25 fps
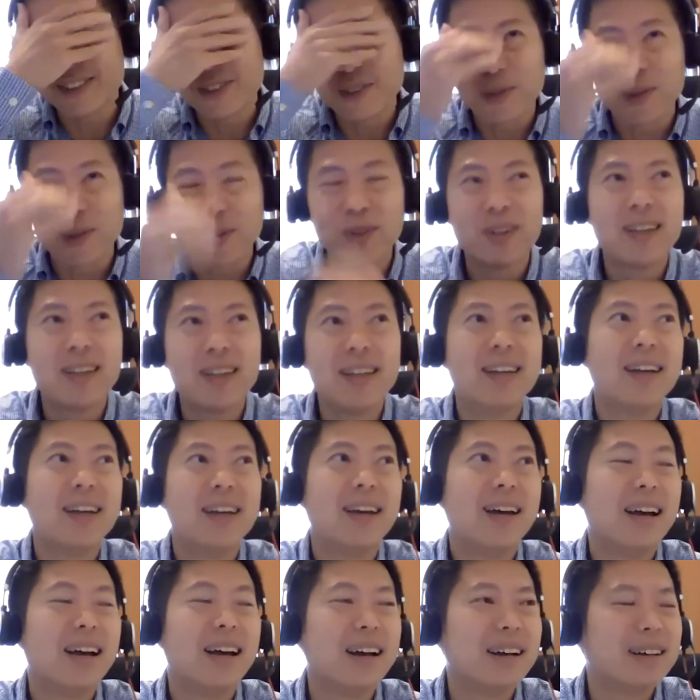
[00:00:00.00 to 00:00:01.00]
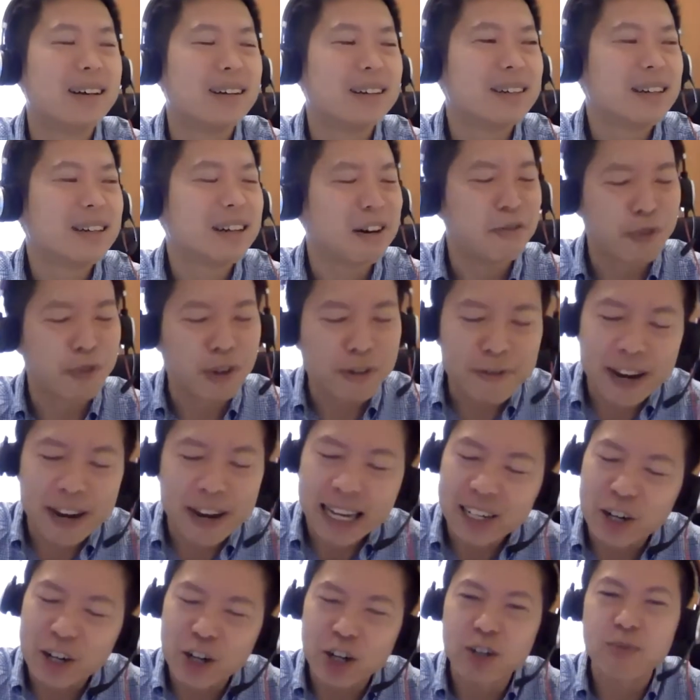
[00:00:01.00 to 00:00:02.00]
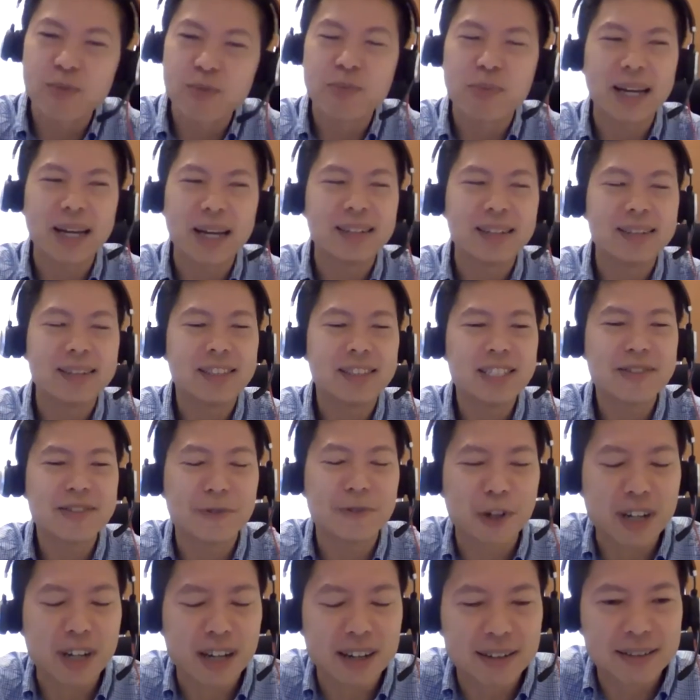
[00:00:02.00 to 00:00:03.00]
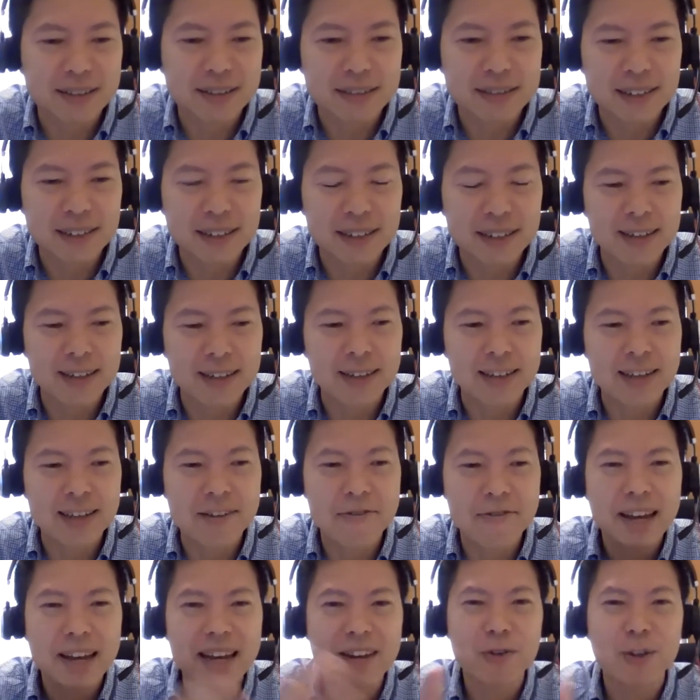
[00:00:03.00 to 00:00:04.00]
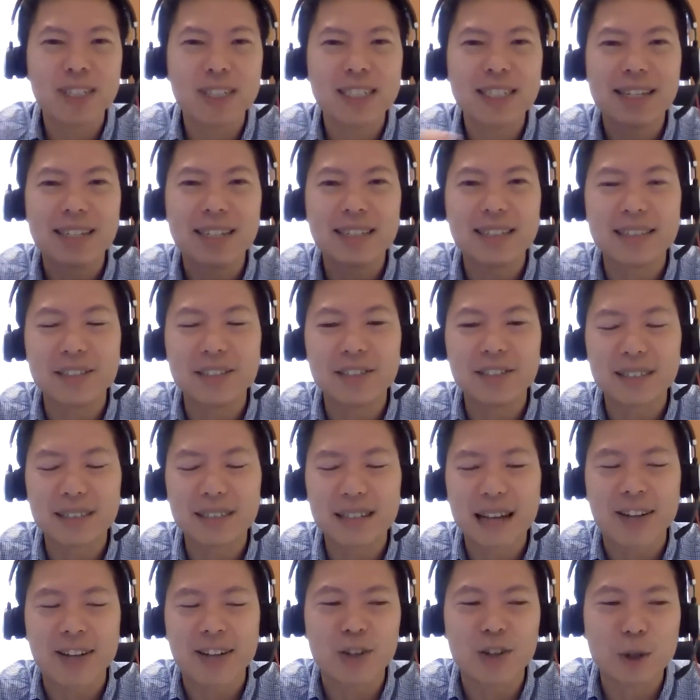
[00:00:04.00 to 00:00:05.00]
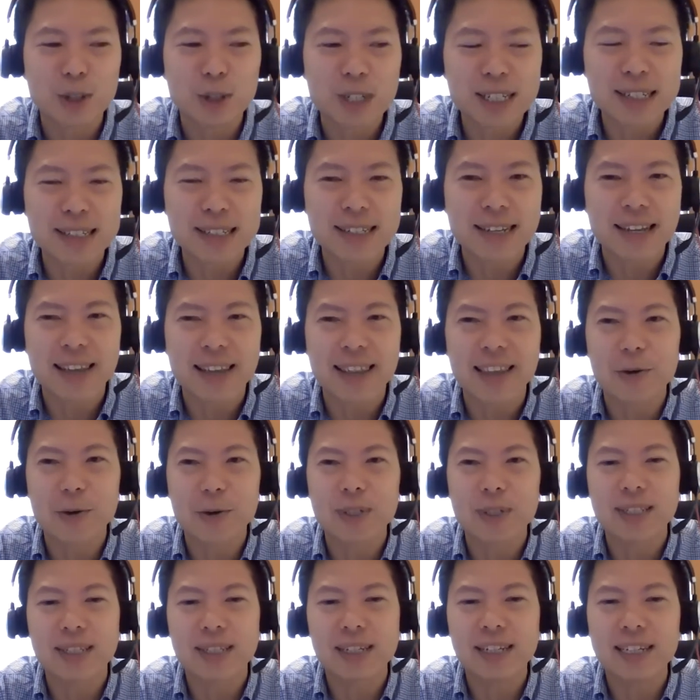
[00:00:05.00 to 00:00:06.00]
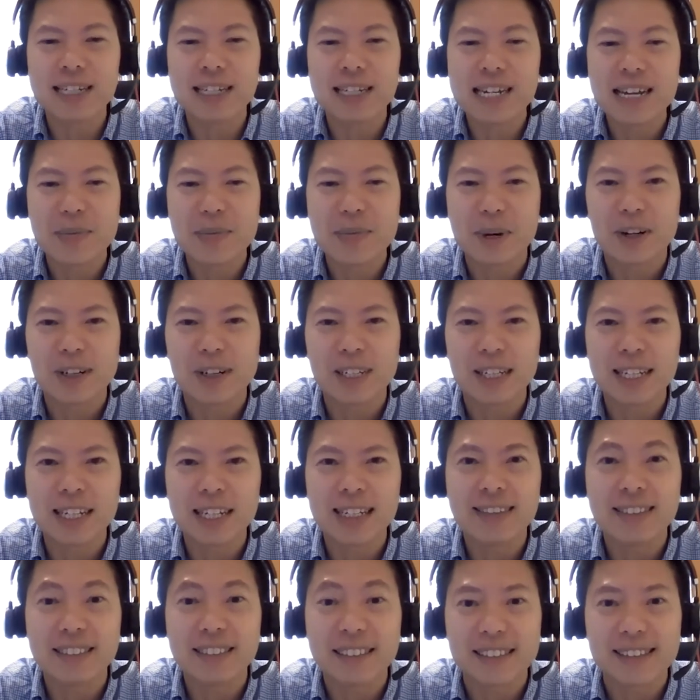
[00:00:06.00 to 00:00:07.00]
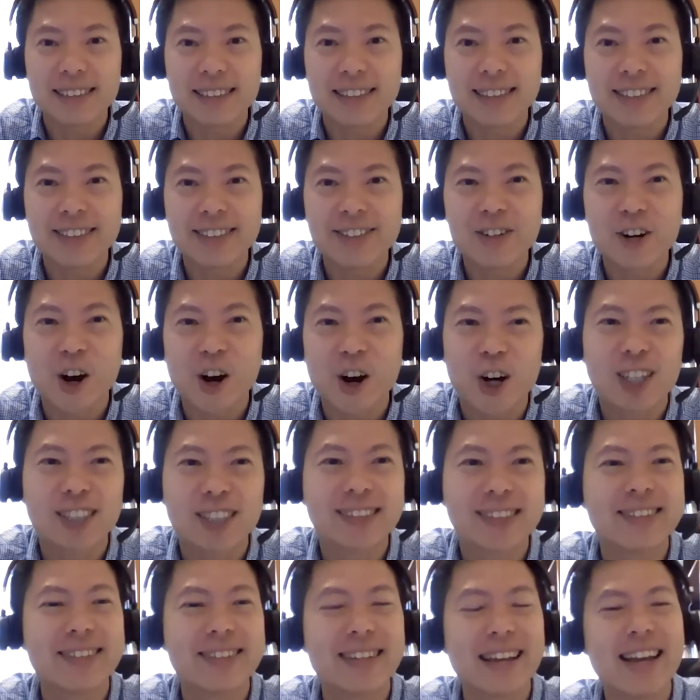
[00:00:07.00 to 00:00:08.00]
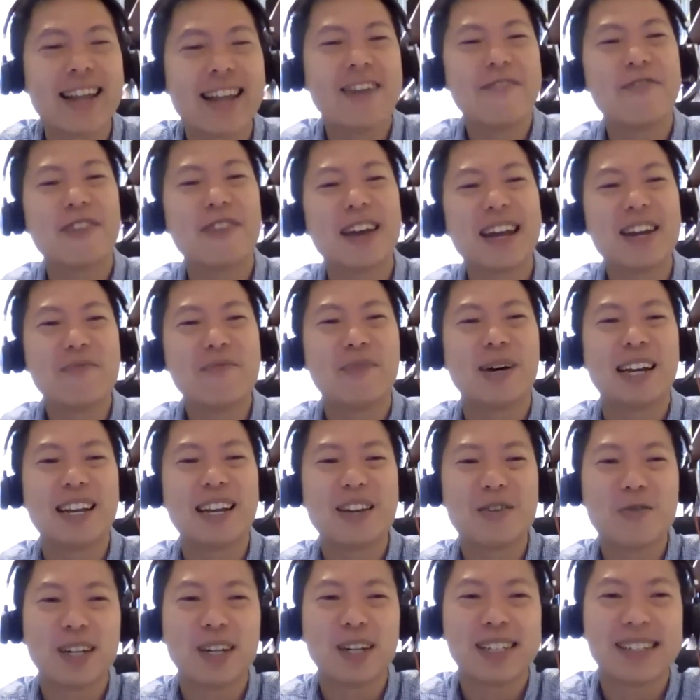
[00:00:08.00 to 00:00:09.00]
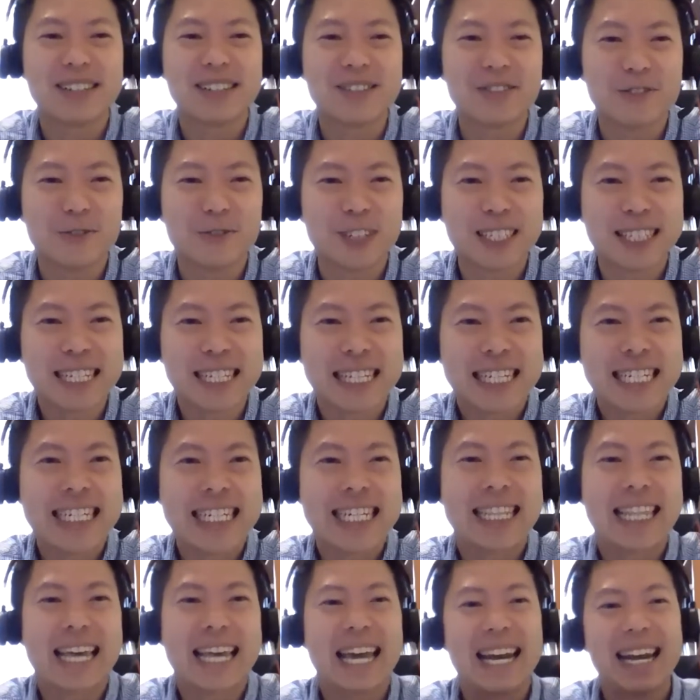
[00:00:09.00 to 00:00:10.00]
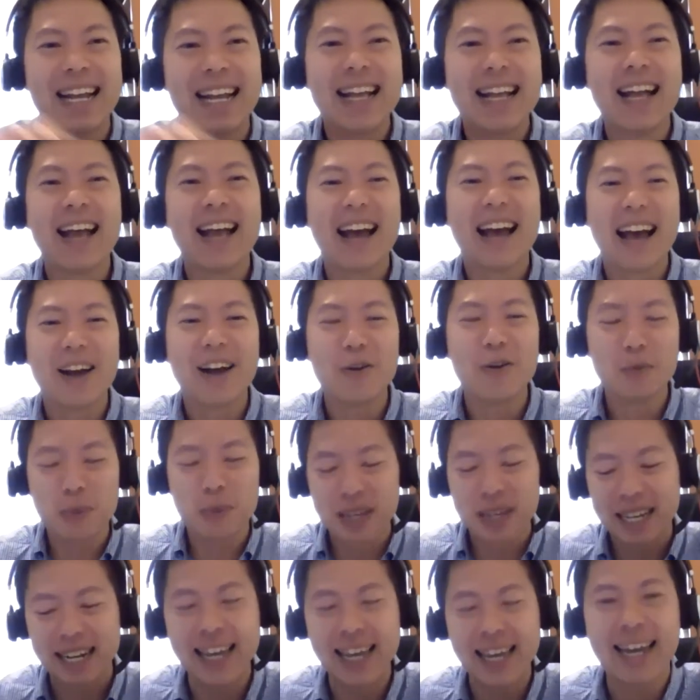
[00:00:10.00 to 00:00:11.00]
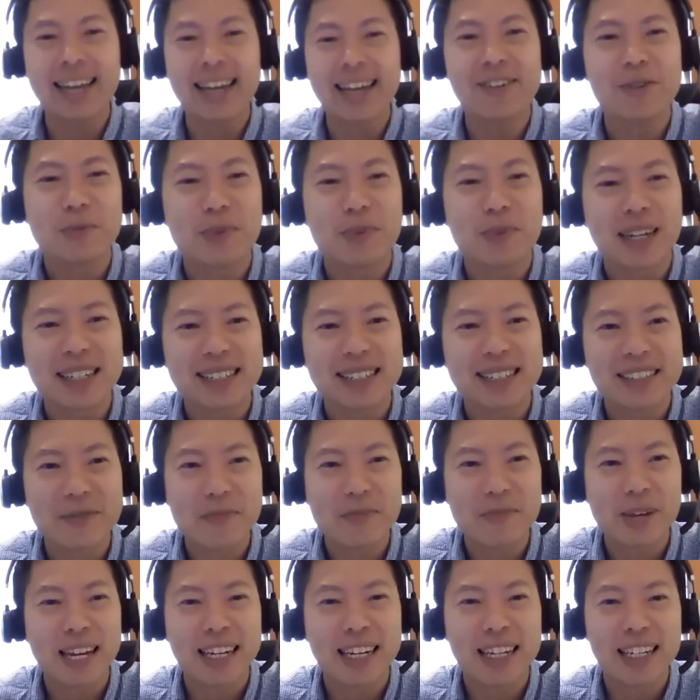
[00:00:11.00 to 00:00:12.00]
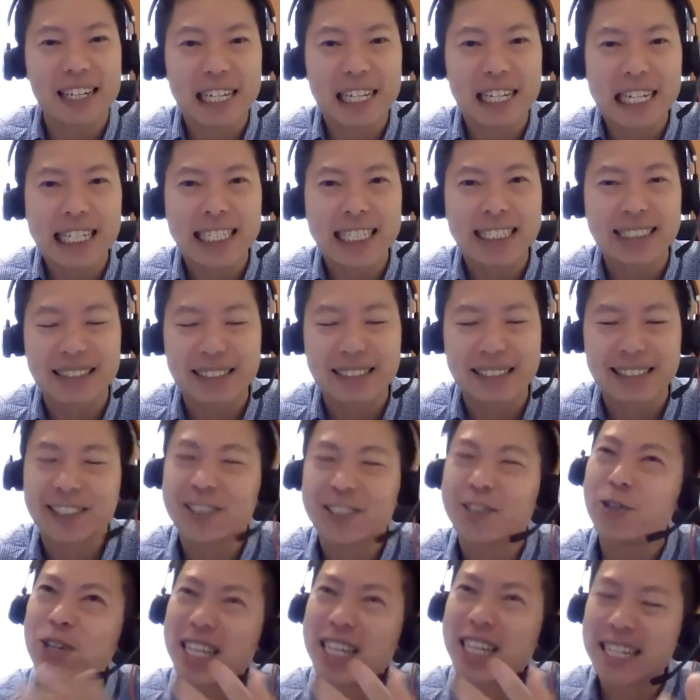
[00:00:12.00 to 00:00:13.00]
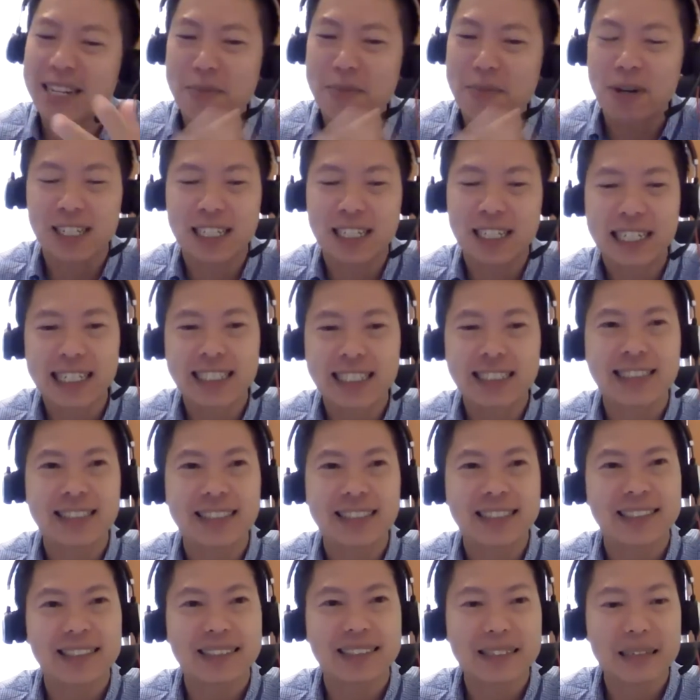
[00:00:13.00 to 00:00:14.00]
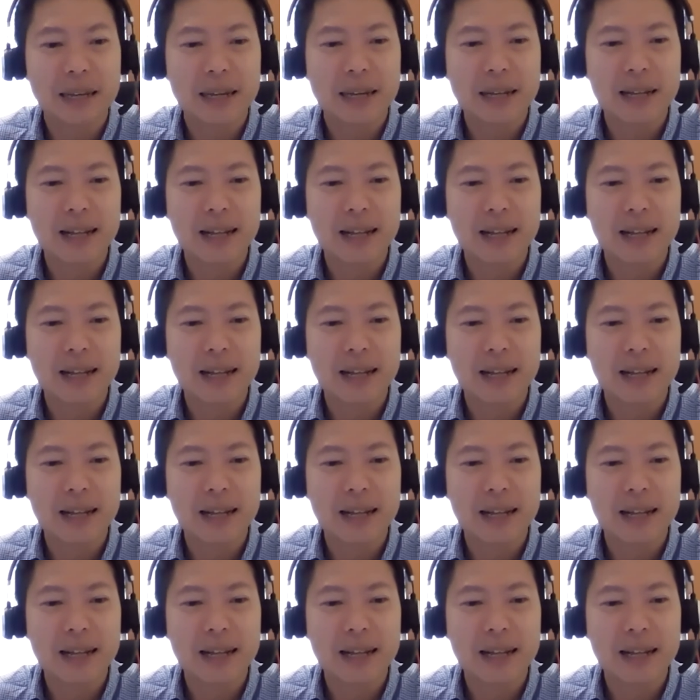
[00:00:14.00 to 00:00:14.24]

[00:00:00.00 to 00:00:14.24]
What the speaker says: to kind of reflect on, but just for now, if anyone here is interested, I noticed that there was a Learning About Learning Circles course, and if anybody wanted to facilitate that, I would be glad to participate in Learning Circles, to learn about Learning Circles.